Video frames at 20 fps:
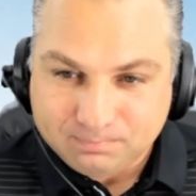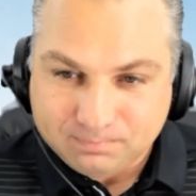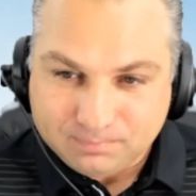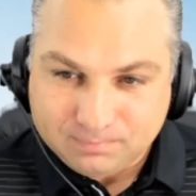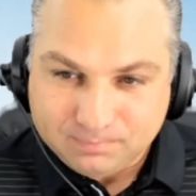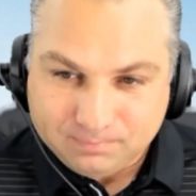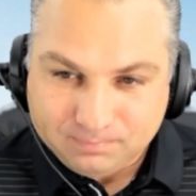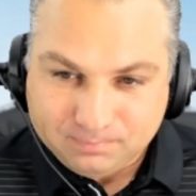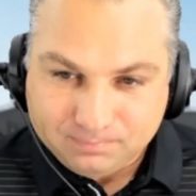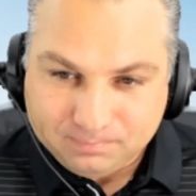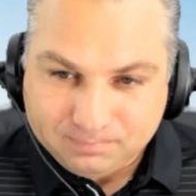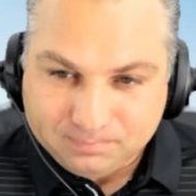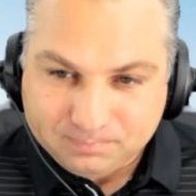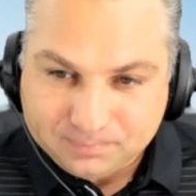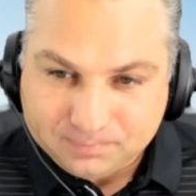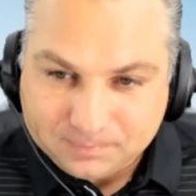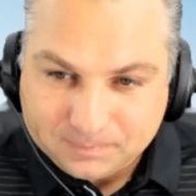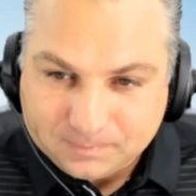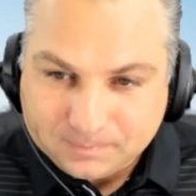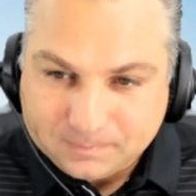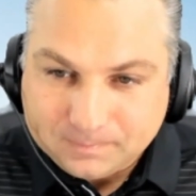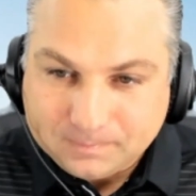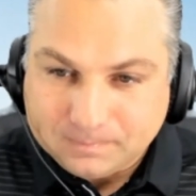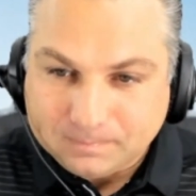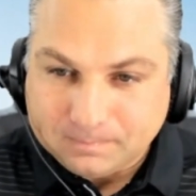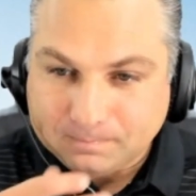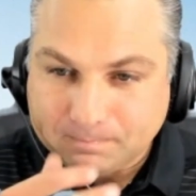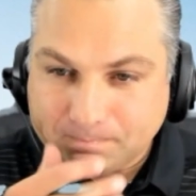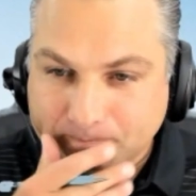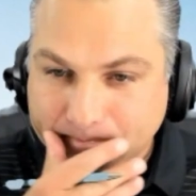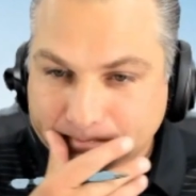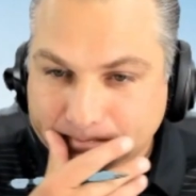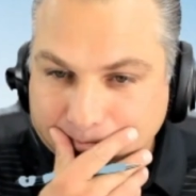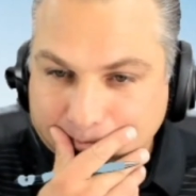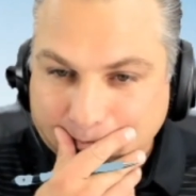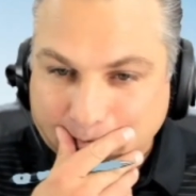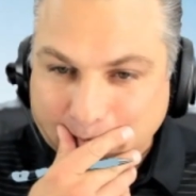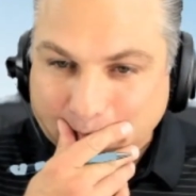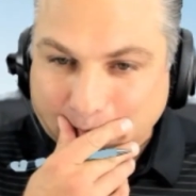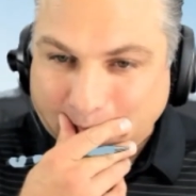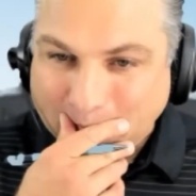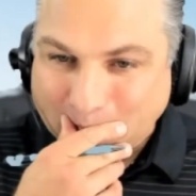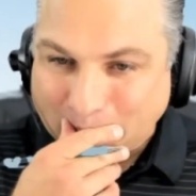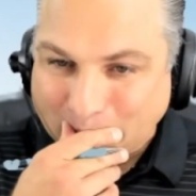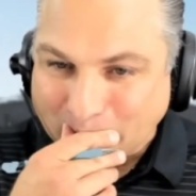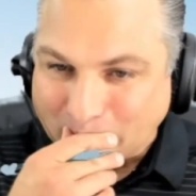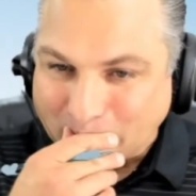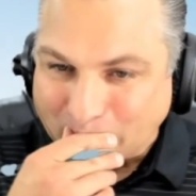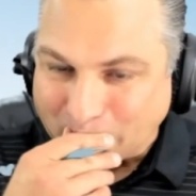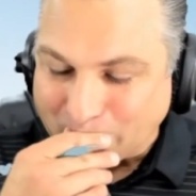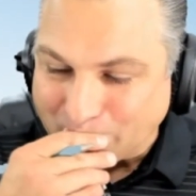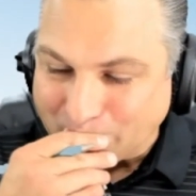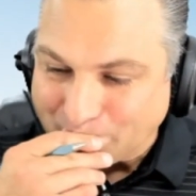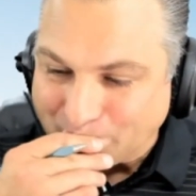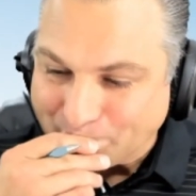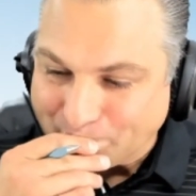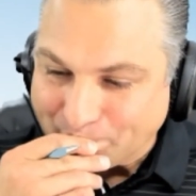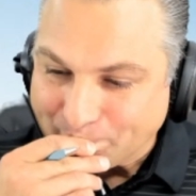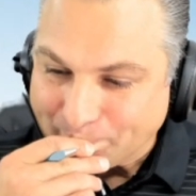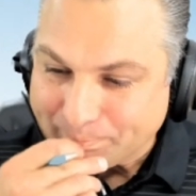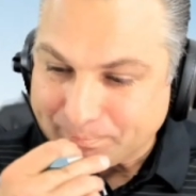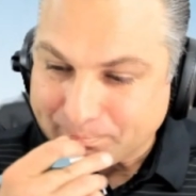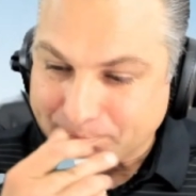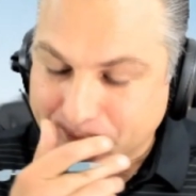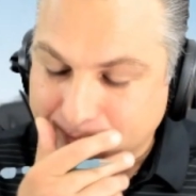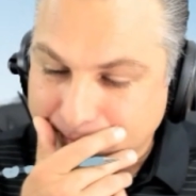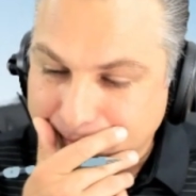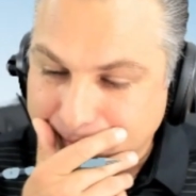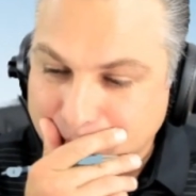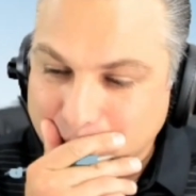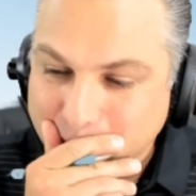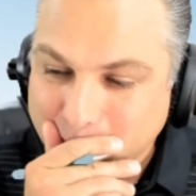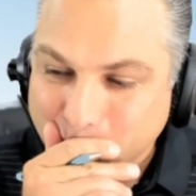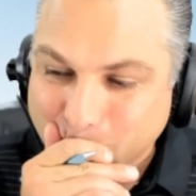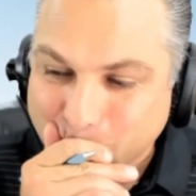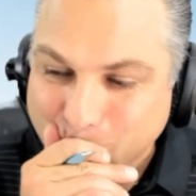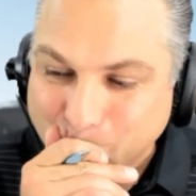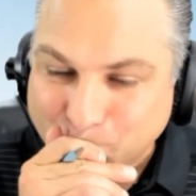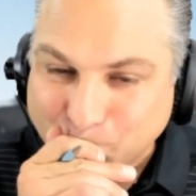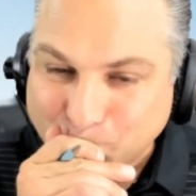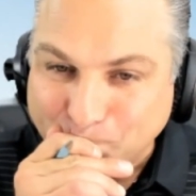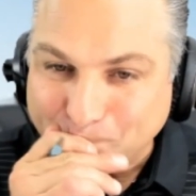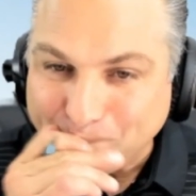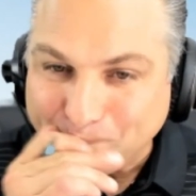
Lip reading: [no speech]